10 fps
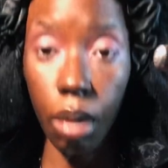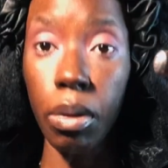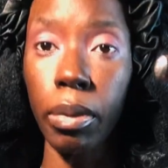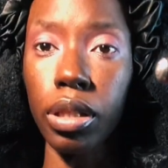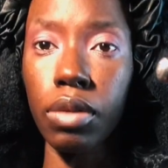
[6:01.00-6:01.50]

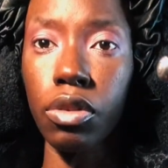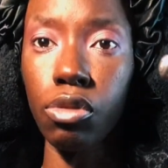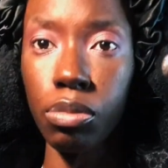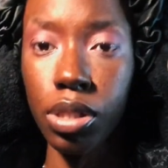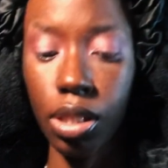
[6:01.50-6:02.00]
I'm in my
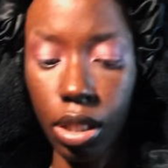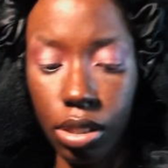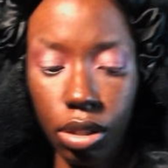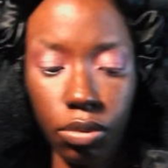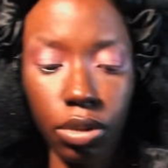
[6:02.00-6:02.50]
living room
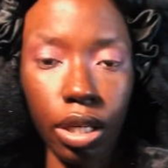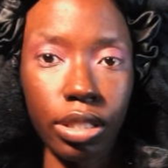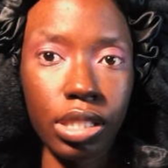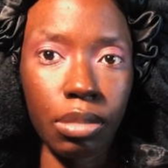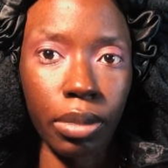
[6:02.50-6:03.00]
today, so if you
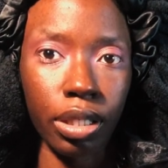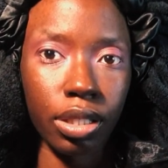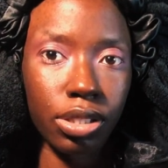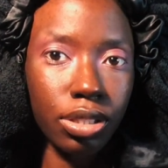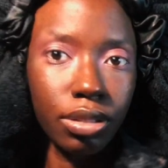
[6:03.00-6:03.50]
guys see my
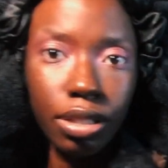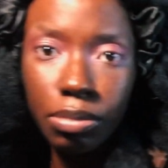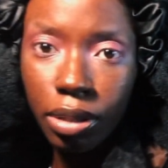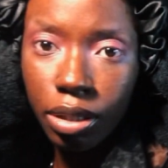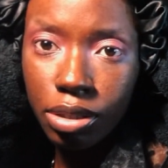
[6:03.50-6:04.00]
kitchen,
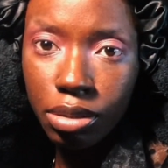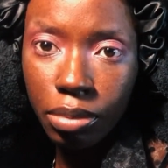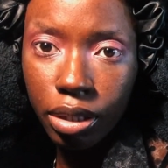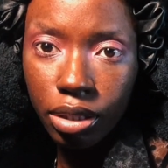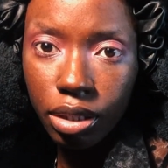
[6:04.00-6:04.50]
that's my kitchen
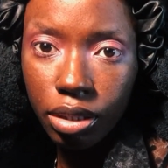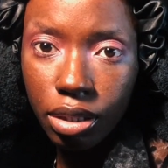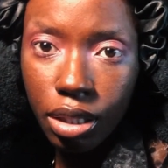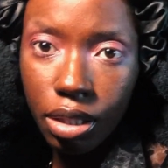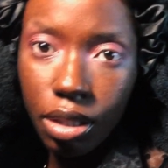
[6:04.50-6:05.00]
back there.
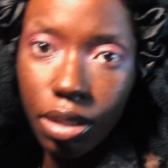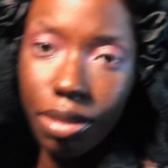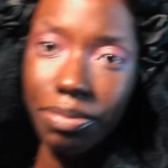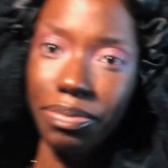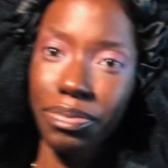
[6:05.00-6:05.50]

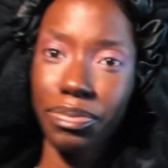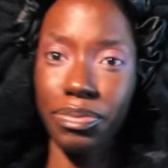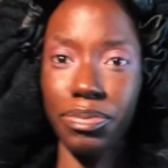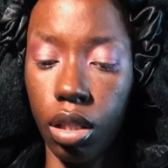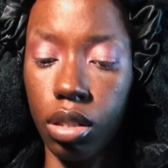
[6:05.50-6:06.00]

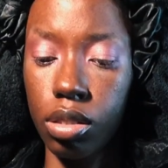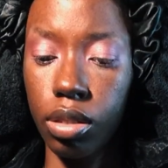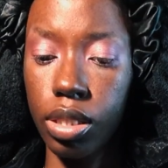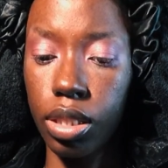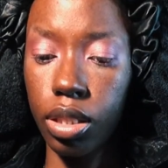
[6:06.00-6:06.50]

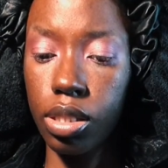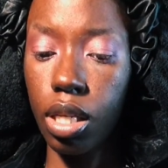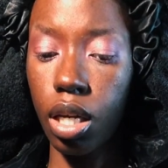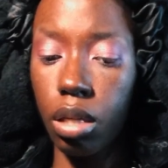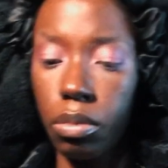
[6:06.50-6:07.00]
So yes, at the
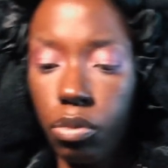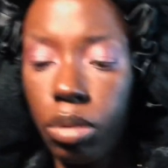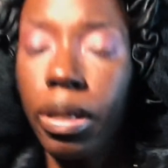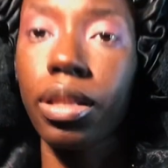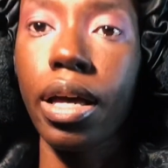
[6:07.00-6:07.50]
time,
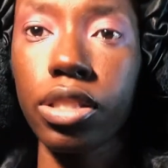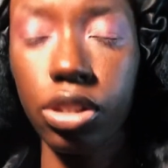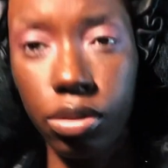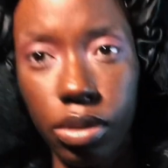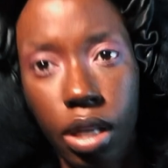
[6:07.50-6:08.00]
one of my
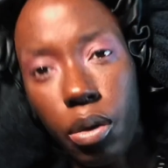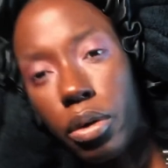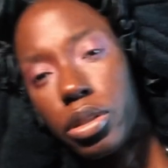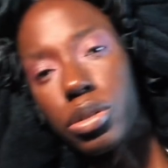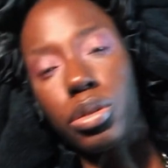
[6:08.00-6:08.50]
last shoots, I
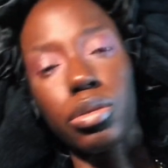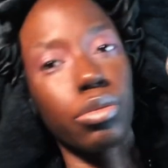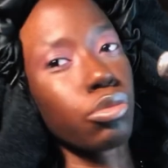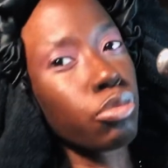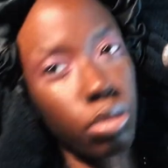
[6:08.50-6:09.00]
worked
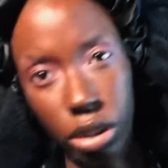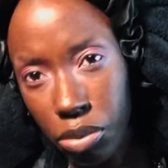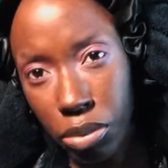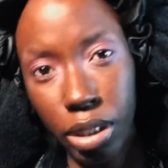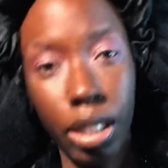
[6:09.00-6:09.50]

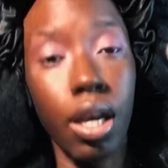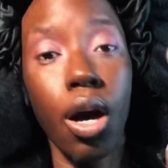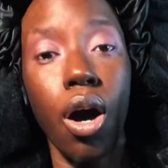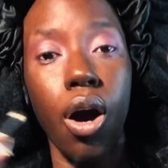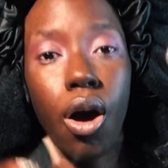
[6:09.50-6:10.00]
really, really
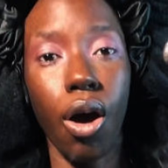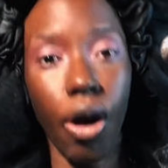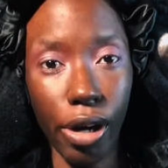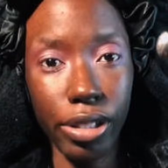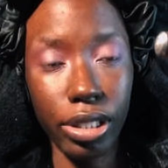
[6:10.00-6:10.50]

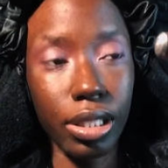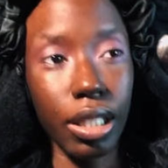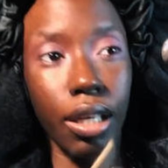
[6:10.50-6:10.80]
hard.